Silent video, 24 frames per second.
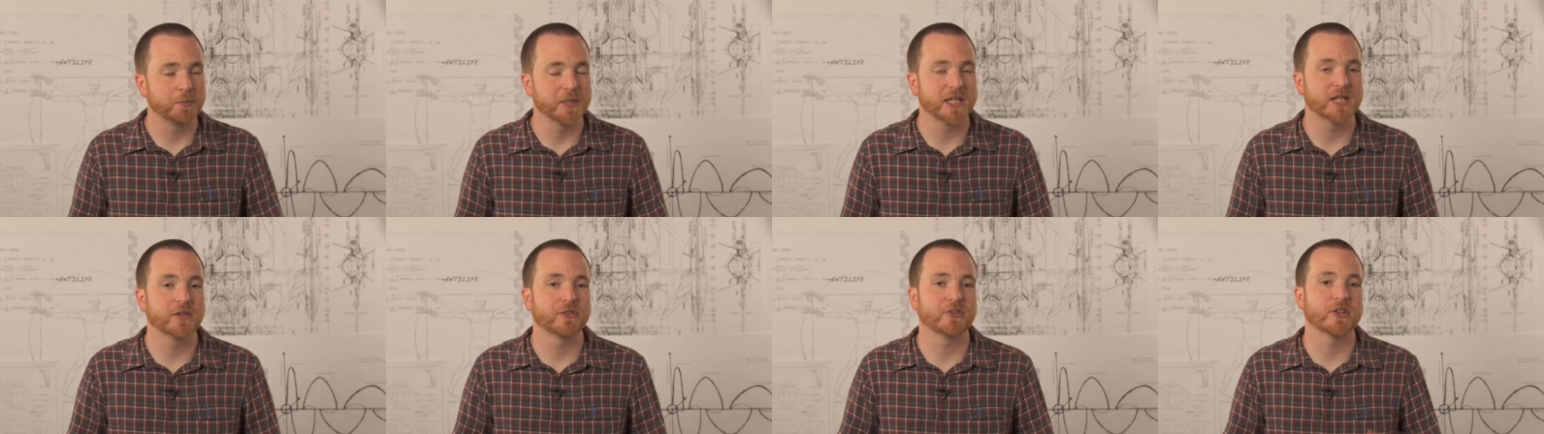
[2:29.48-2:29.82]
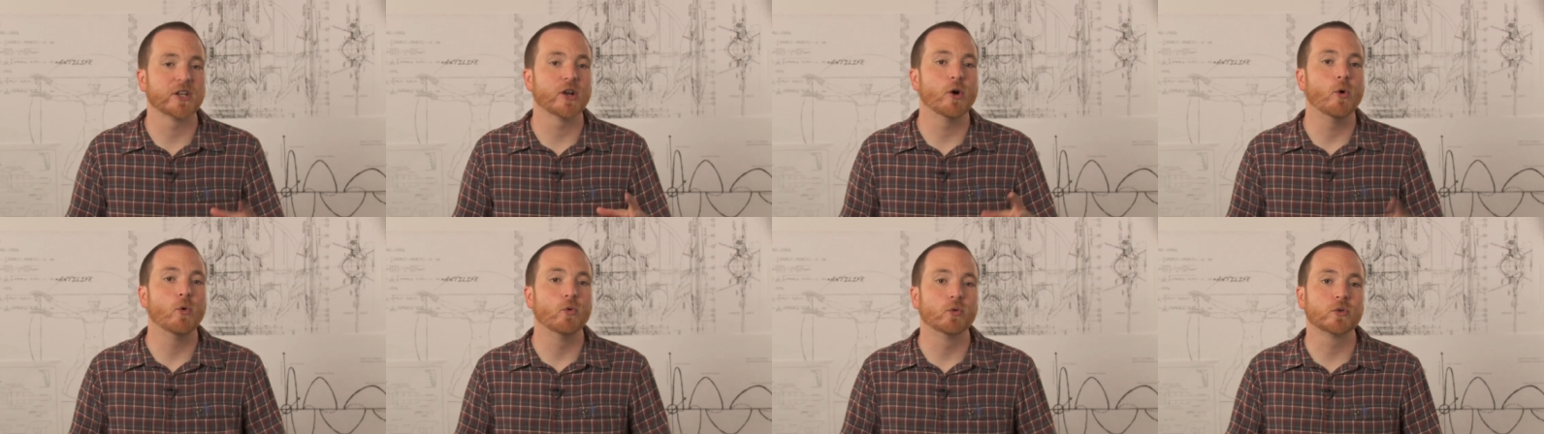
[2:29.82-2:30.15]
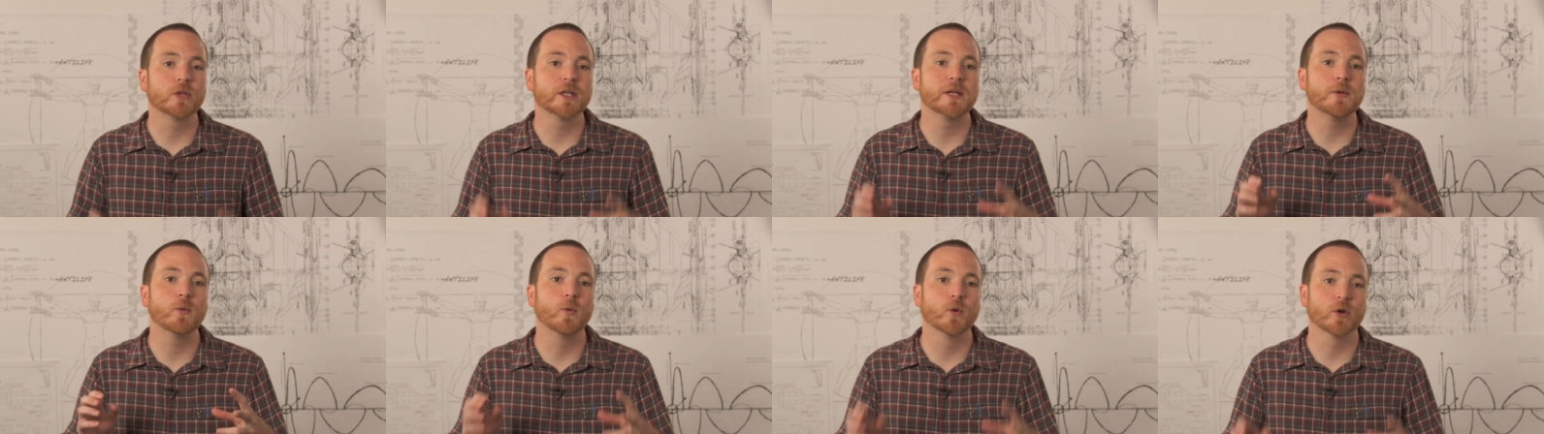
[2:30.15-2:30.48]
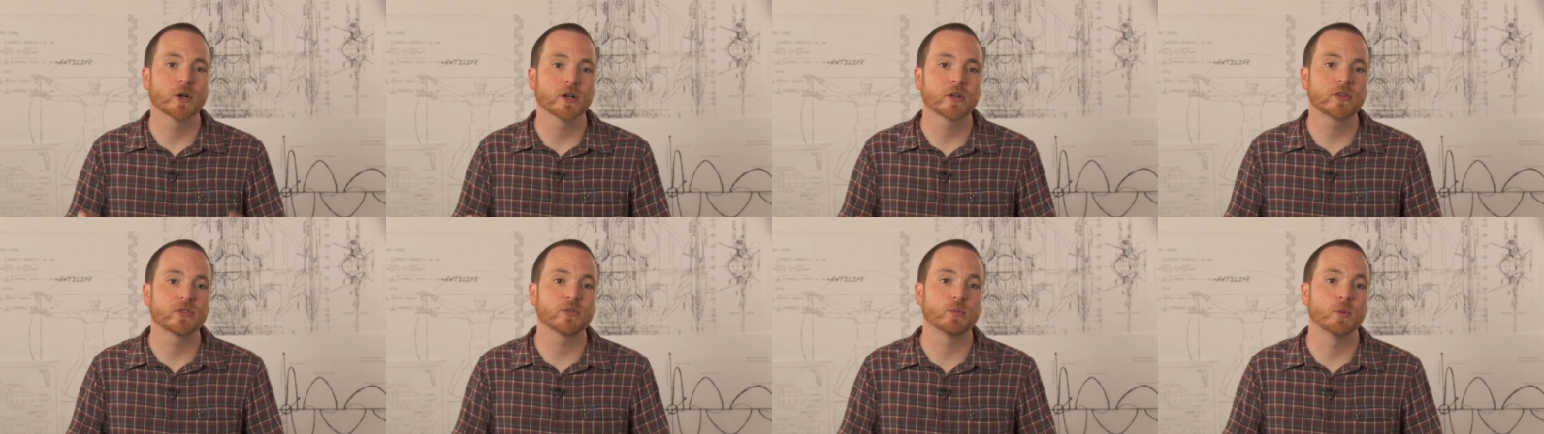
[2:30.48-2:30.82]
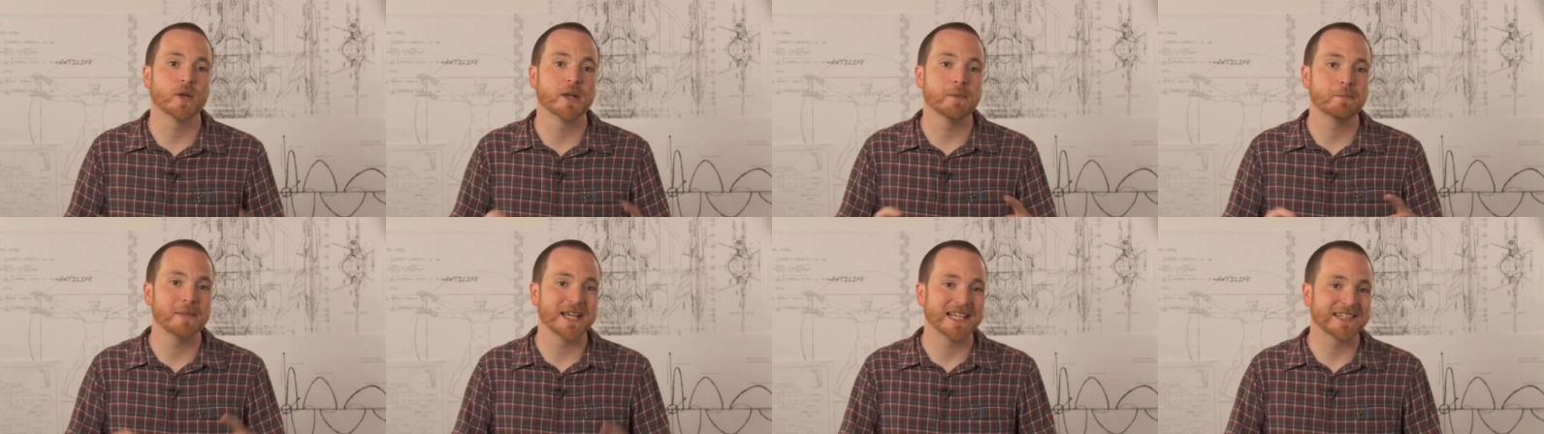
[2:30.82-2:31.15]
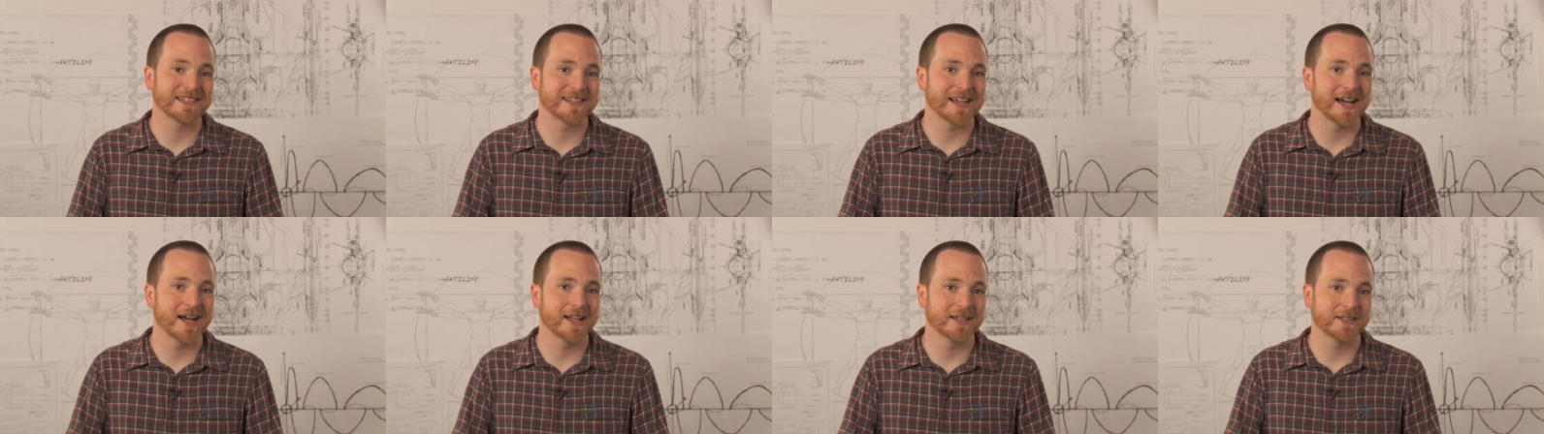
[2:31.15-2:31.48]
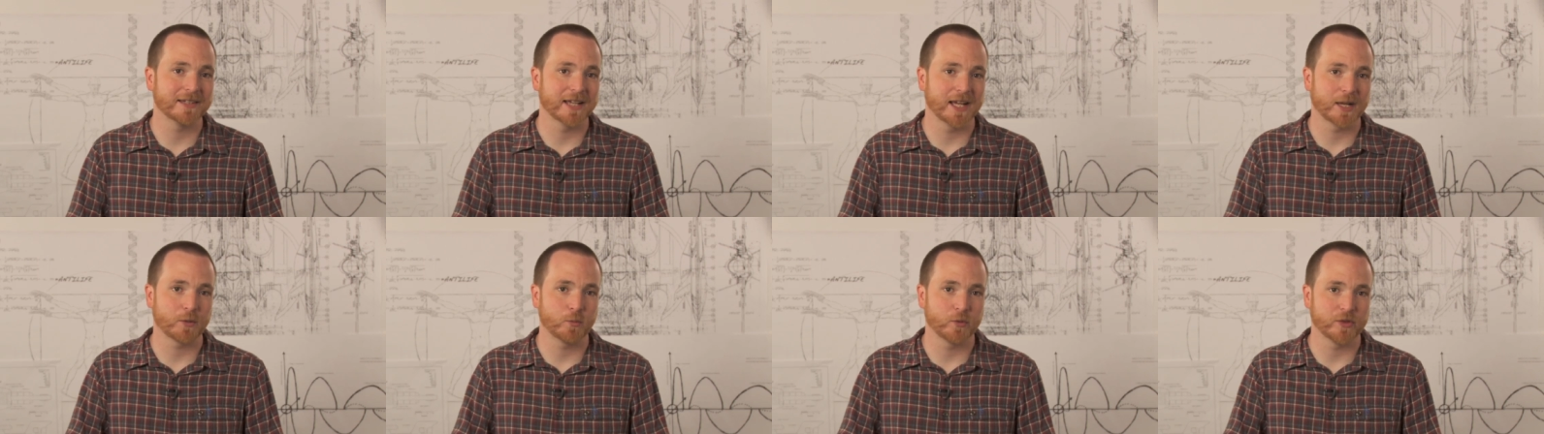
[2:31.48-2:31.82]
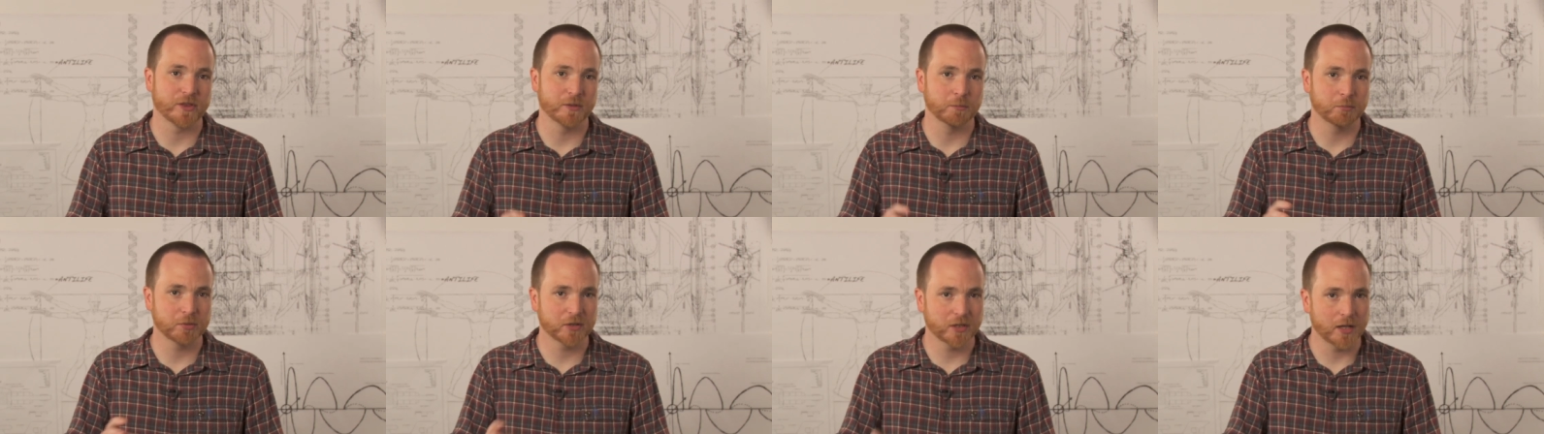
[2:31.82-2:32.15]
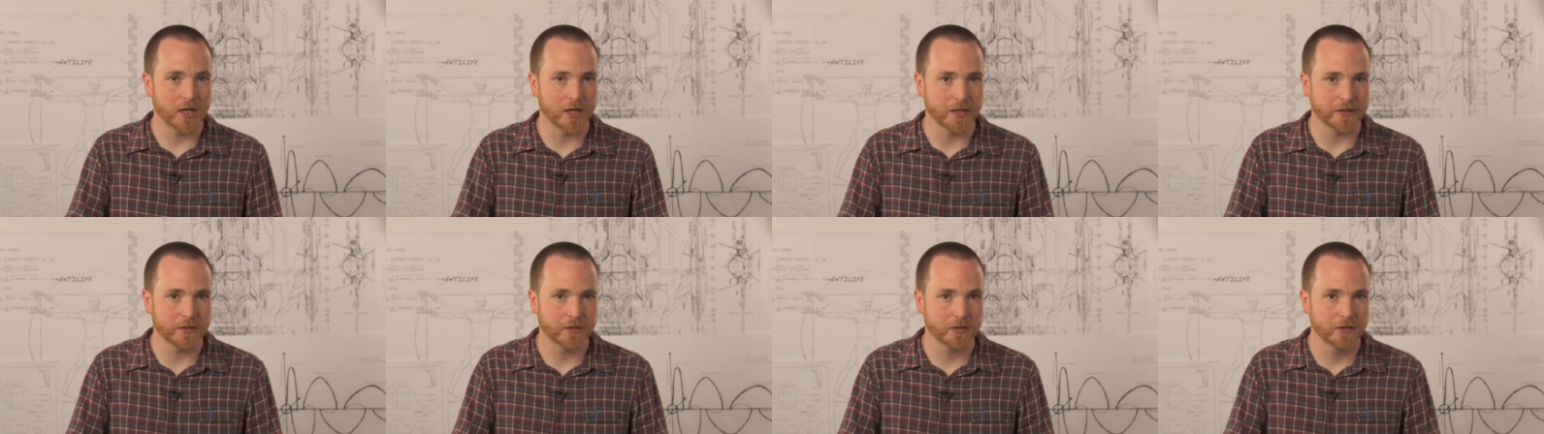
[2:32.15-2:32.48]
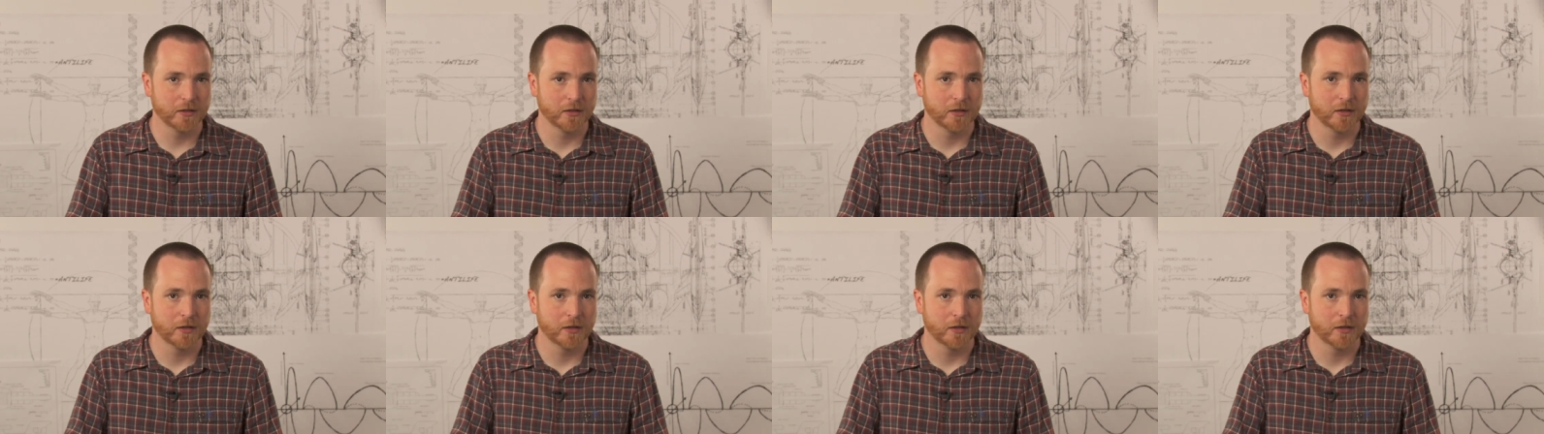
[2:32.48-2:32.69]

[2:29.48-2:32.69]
because it only works when it makes contact with the blood.